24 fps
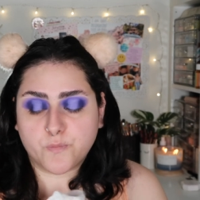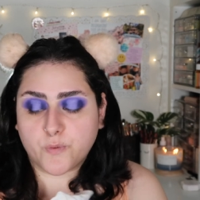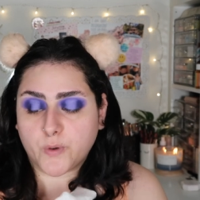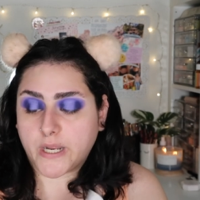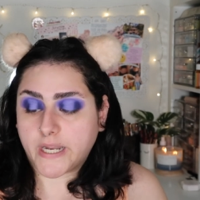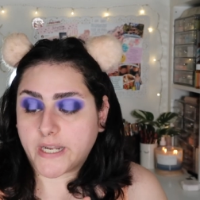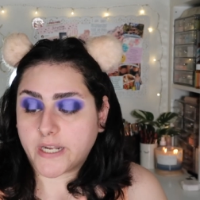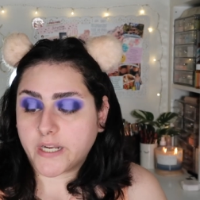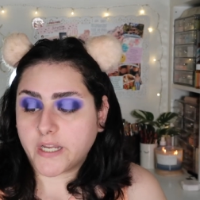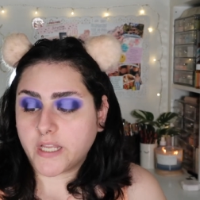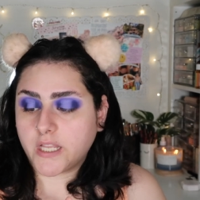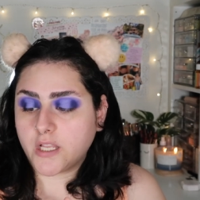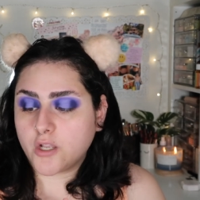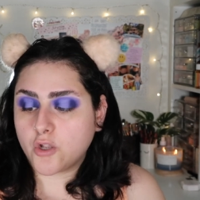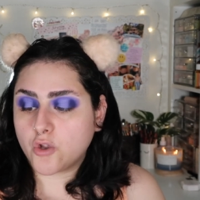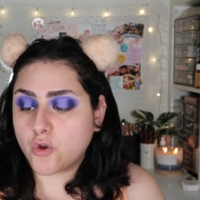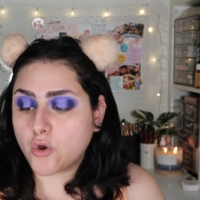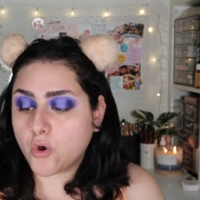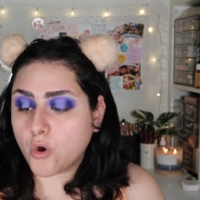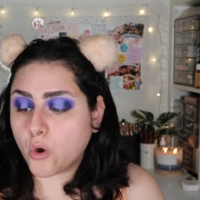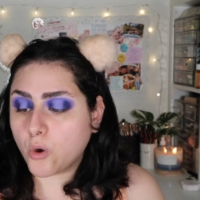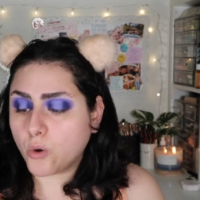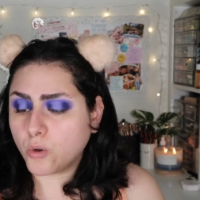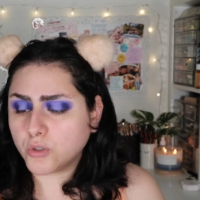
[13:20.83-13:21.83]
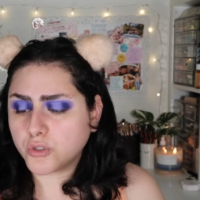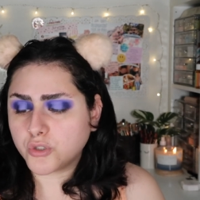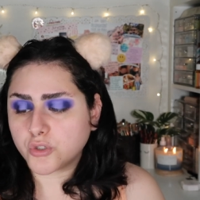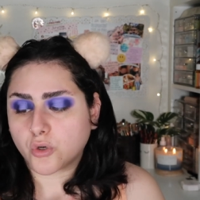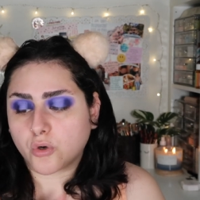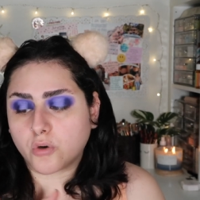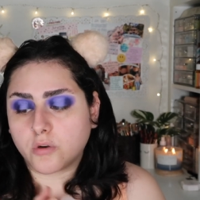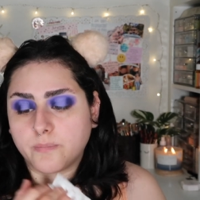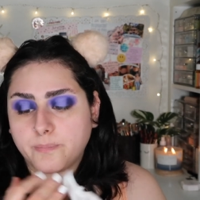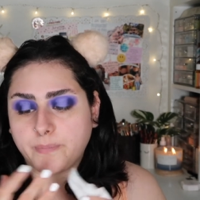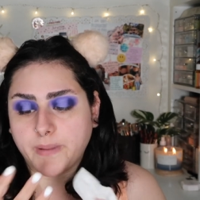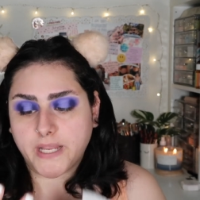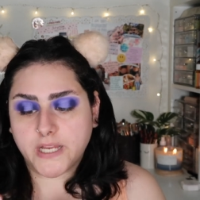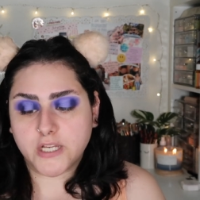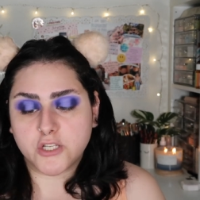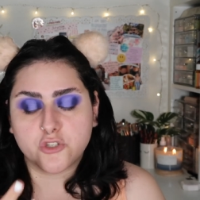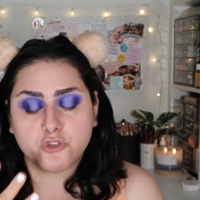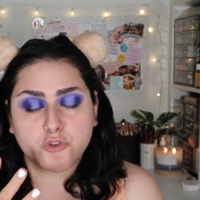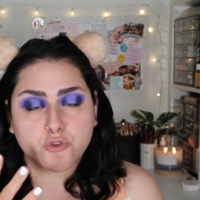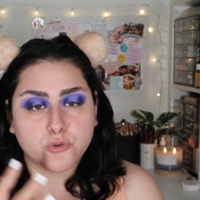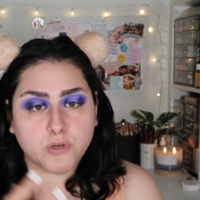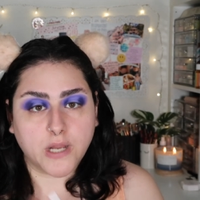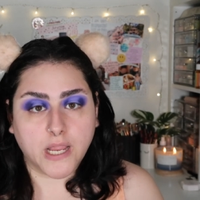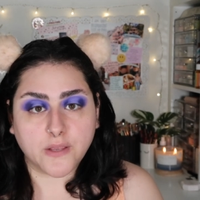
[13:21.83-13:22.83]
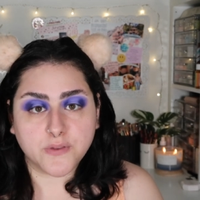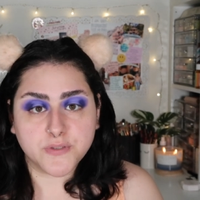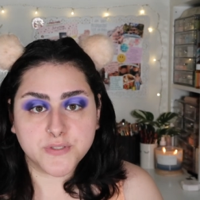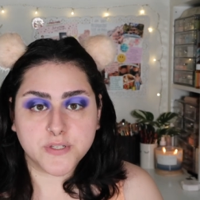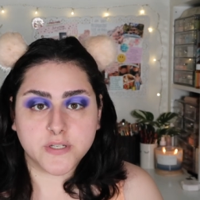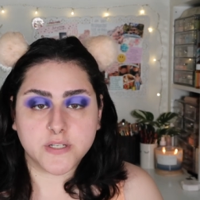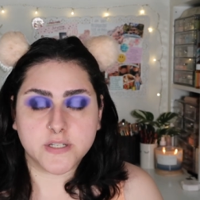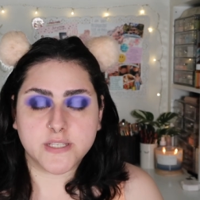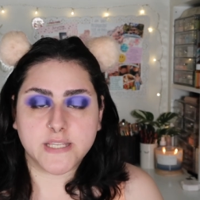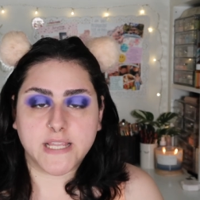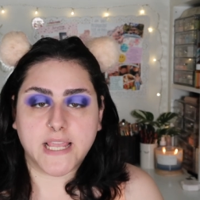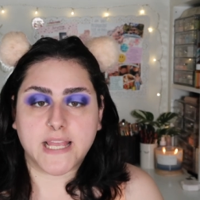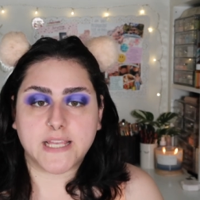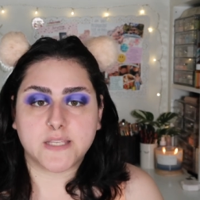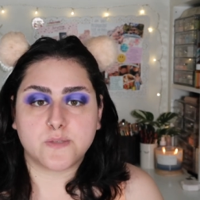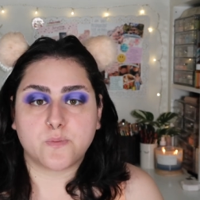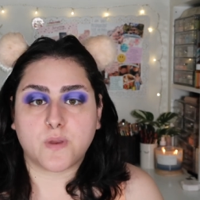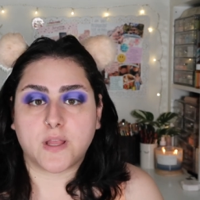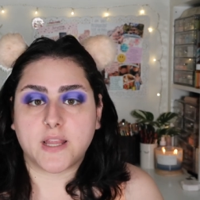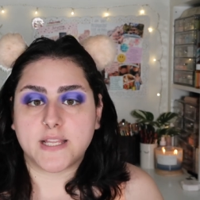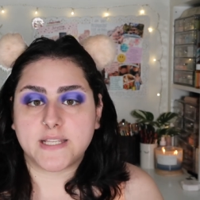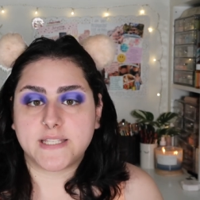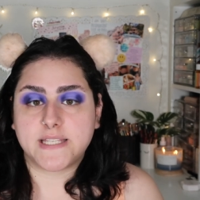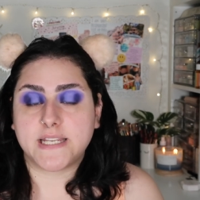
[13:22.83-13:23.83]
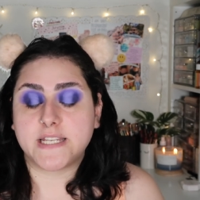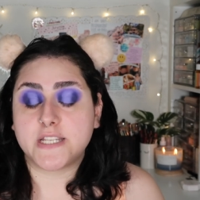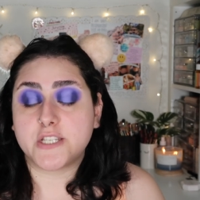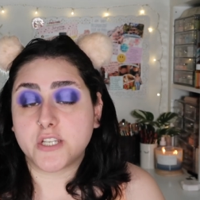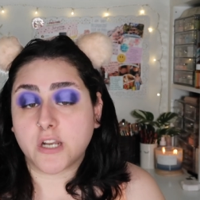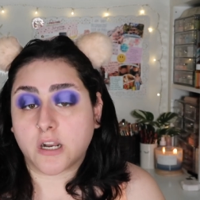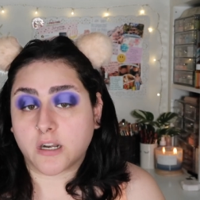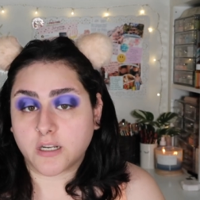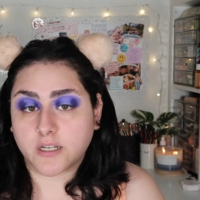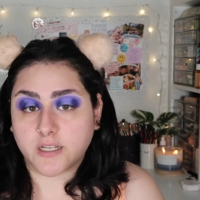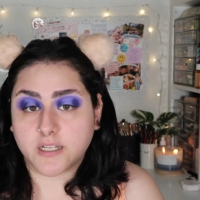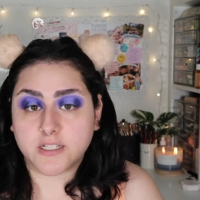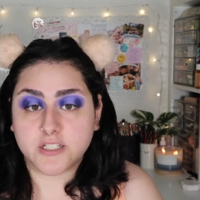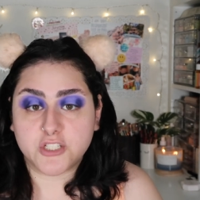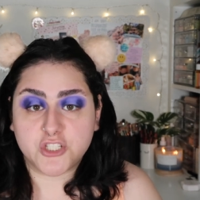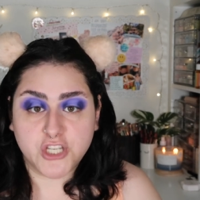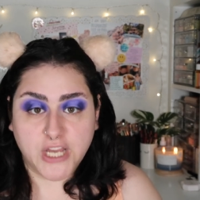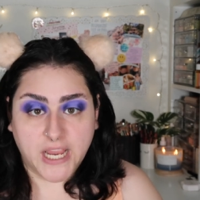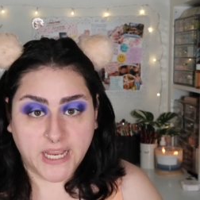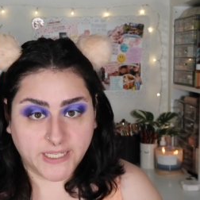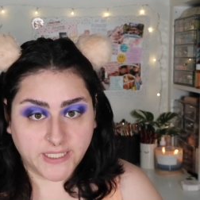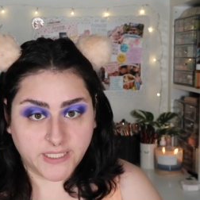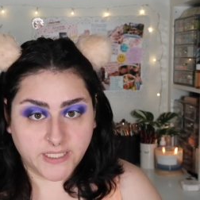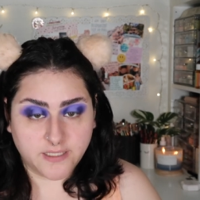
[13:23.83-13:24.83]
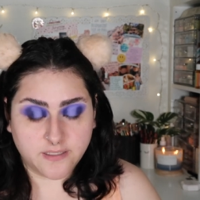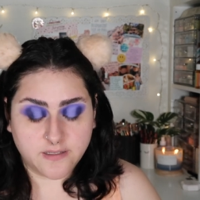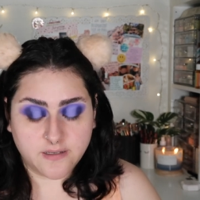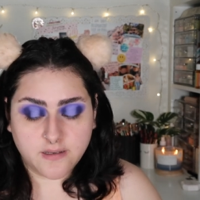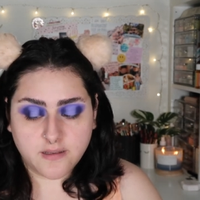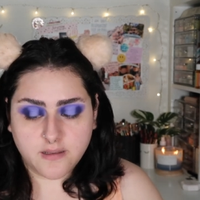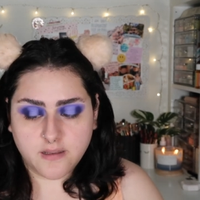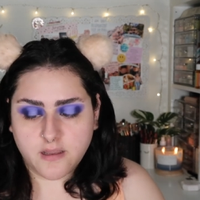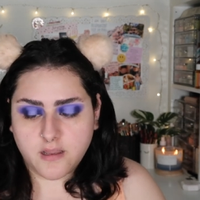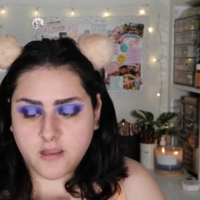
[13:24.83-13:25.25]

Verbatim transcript: wearing gold or beige trousers as well as a dark jacket.